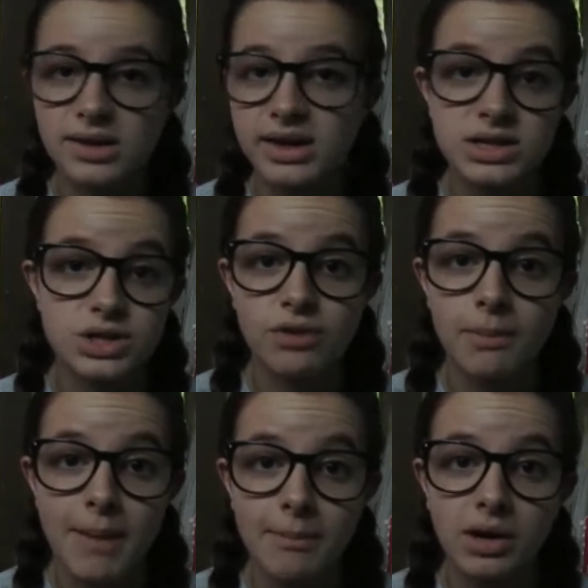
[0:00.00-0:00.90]
thing to
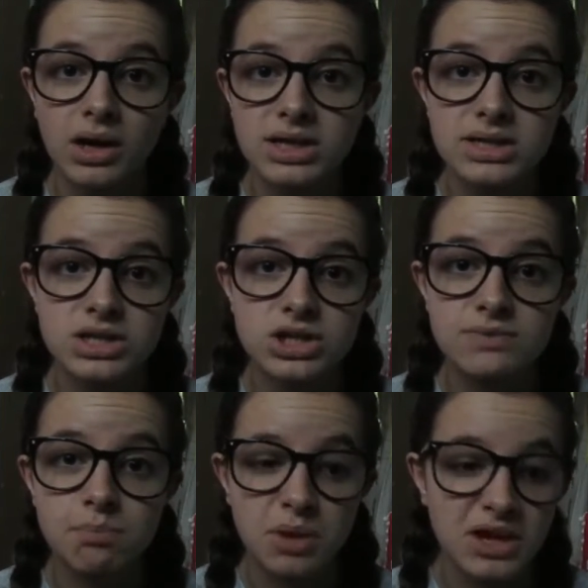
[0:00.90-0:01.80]
remember is to
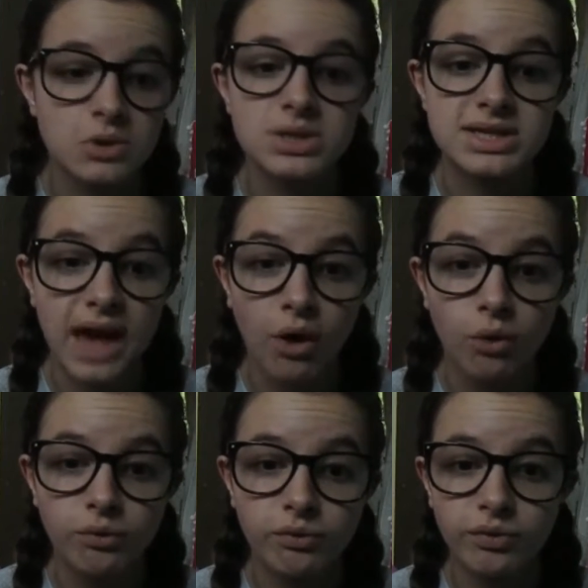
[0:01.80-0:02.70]
just be
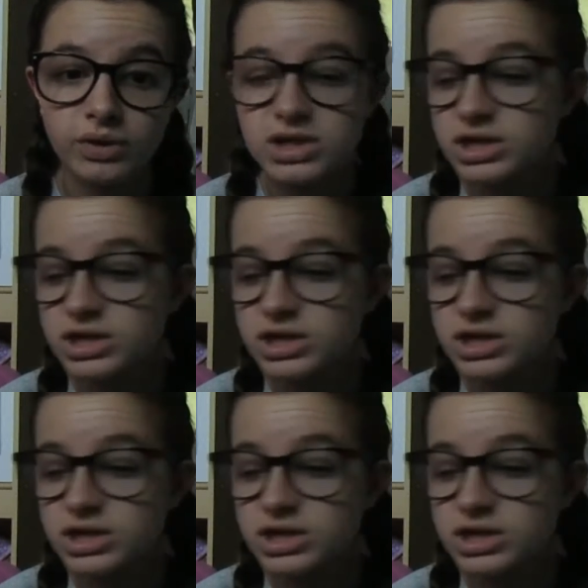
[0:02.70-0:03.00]
yourself.